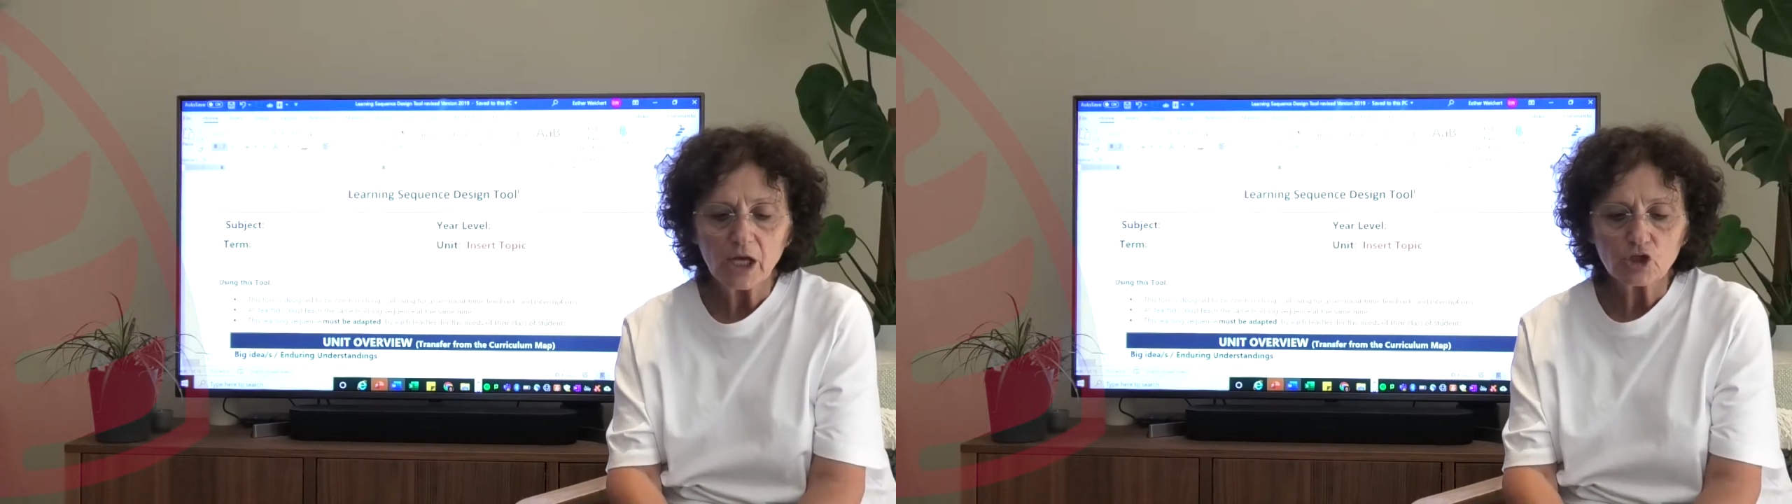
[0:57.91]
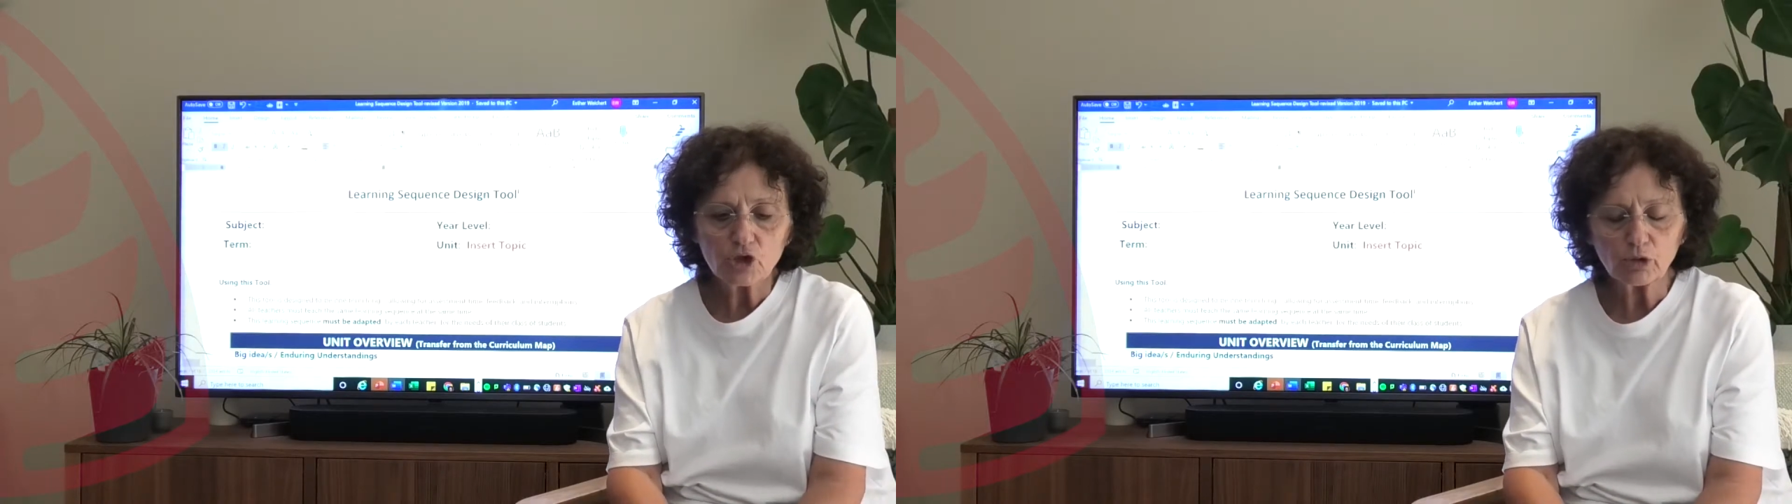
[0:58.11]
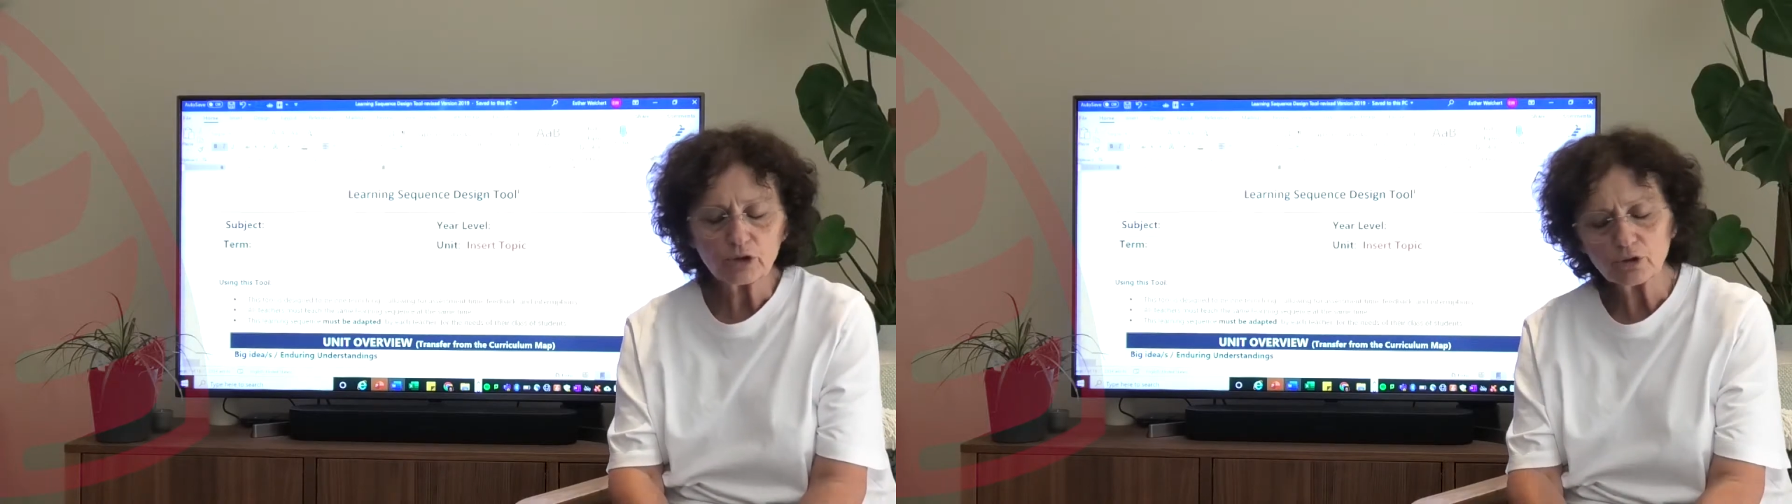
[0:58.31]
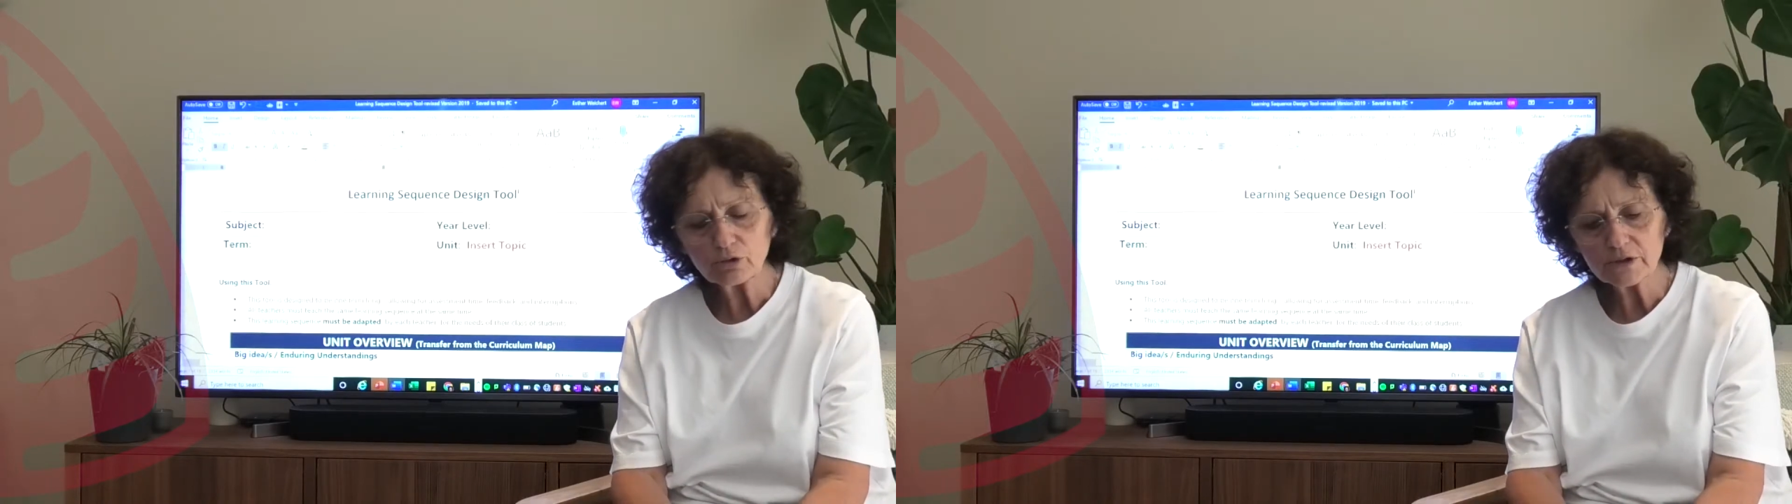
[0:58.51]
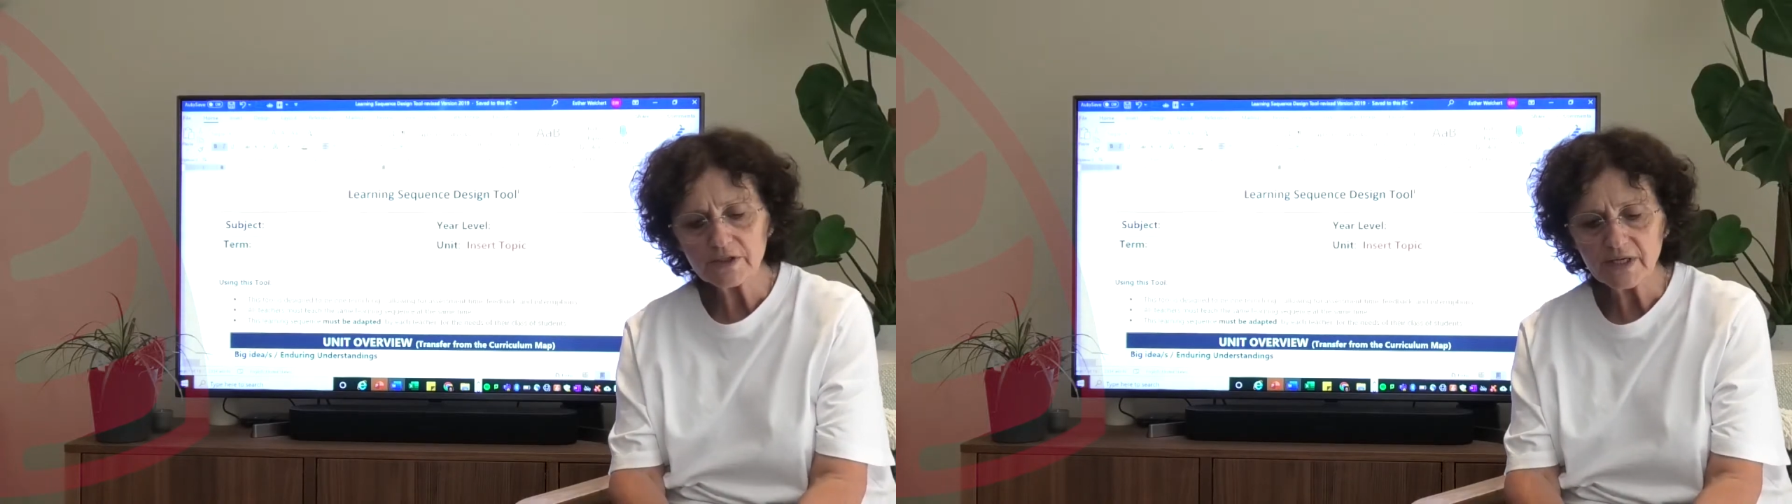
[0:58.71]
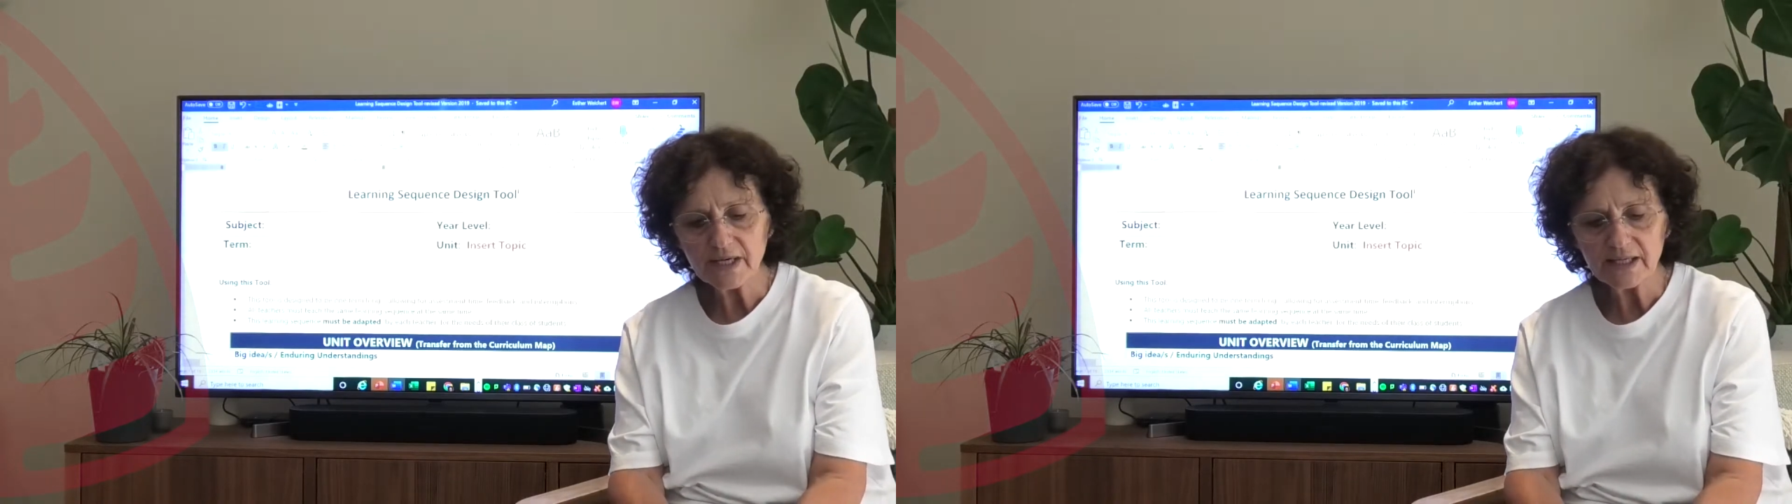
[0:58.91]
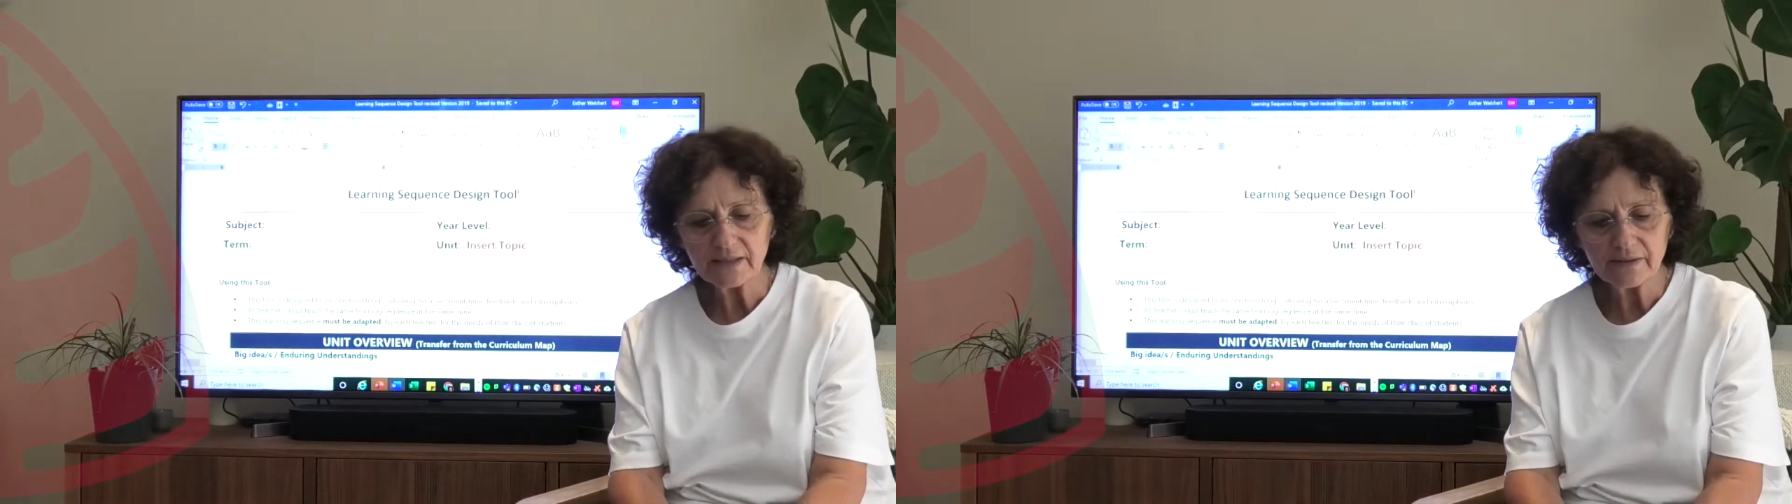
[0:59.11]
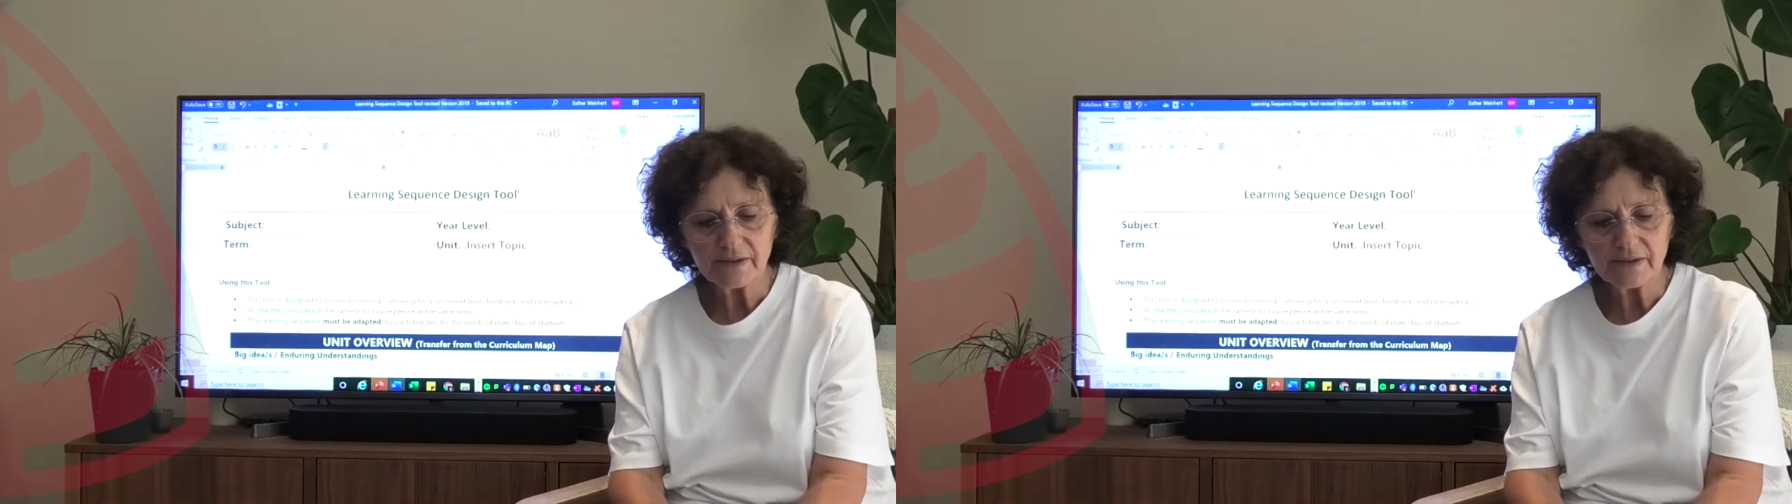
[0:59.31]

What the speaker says: So what you will see in